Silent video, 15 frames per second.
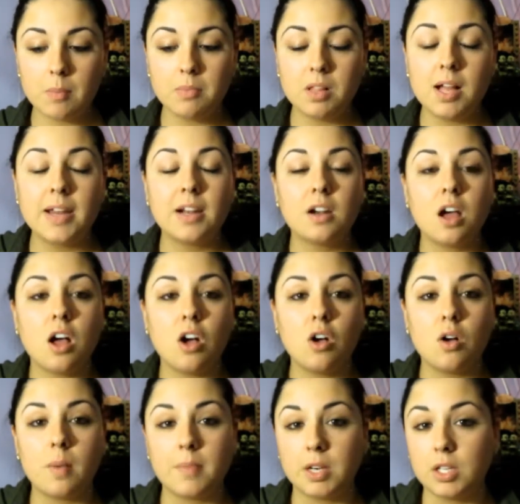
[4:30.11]
plan on
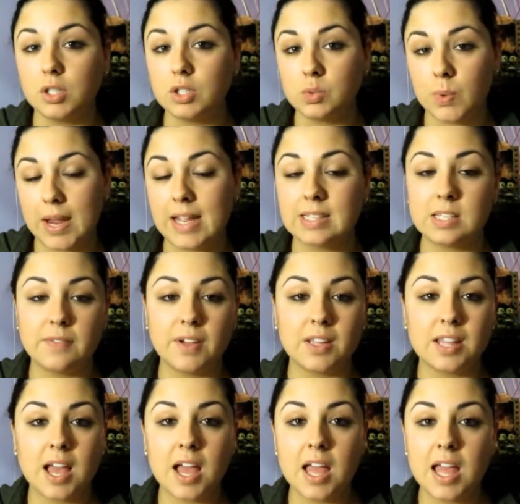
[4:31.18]
how I'm going to lose weight and stuff like
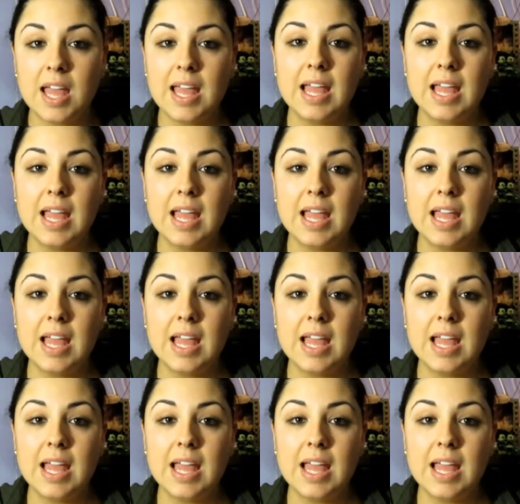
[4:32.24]
that.